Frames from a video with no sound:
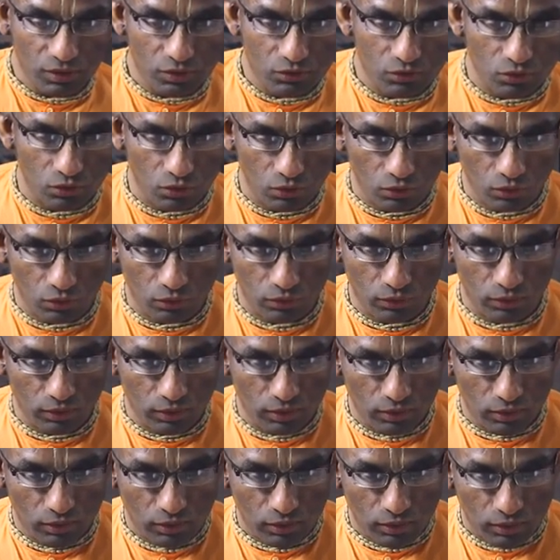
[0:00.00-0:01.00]
So,
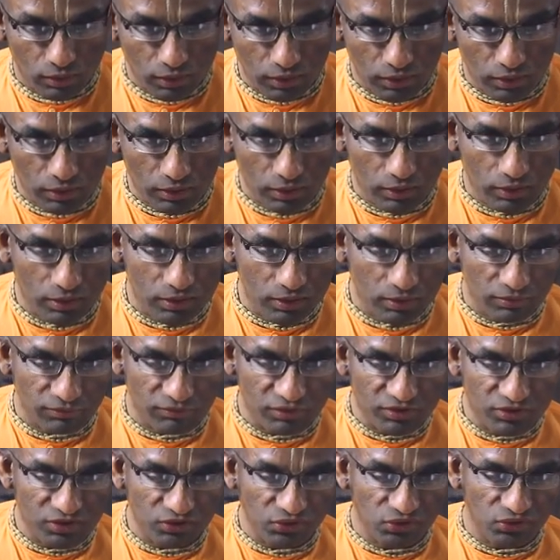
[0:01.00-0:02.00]

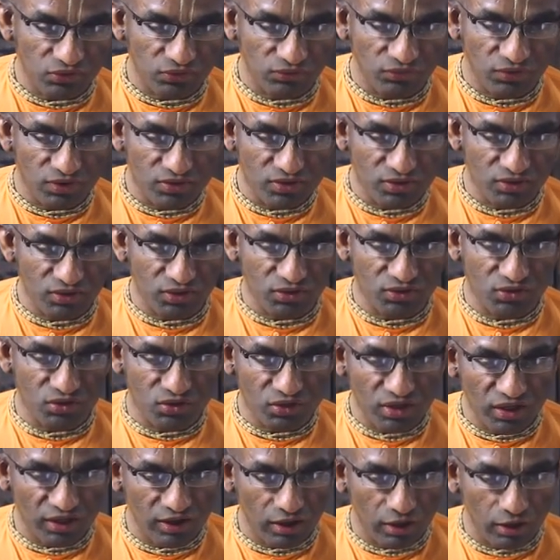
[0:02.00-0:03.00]

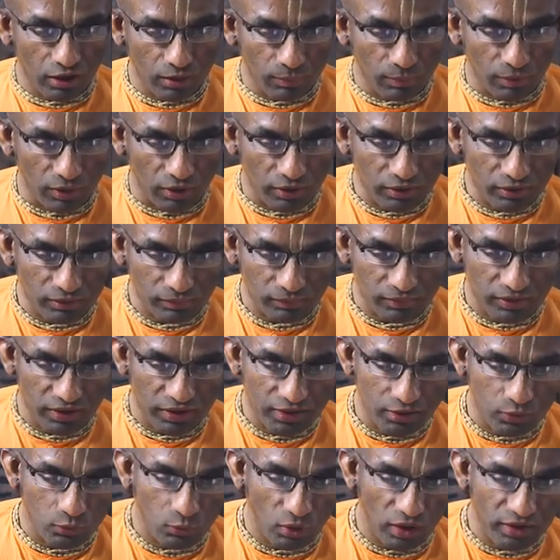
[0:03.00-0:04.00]
physicist Nick Herbert
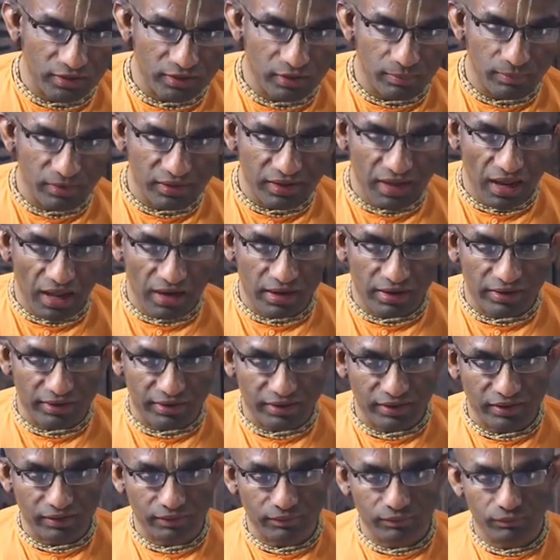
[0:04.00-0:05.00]
in Quantum
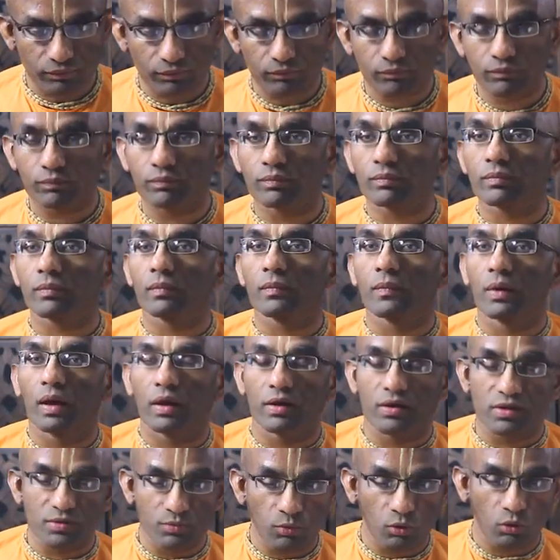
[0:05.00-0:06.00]
Reality
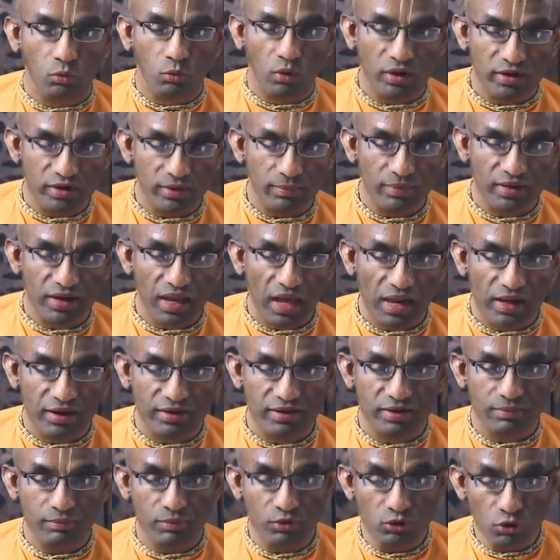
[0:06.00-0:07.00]
in his book Quantum
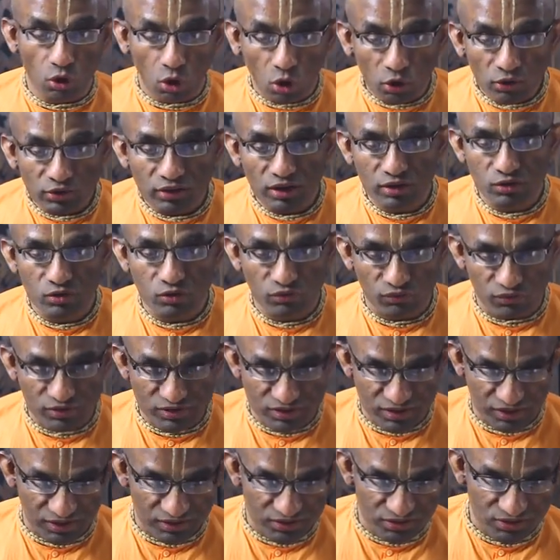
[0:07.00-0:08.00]
Reality Beyond the New
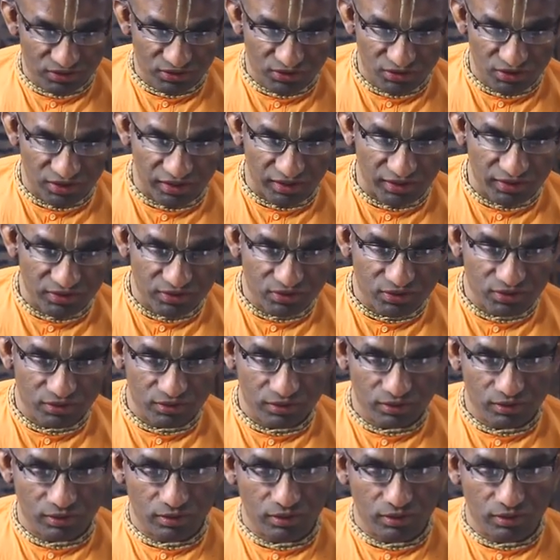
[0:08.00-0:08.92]
Physics, states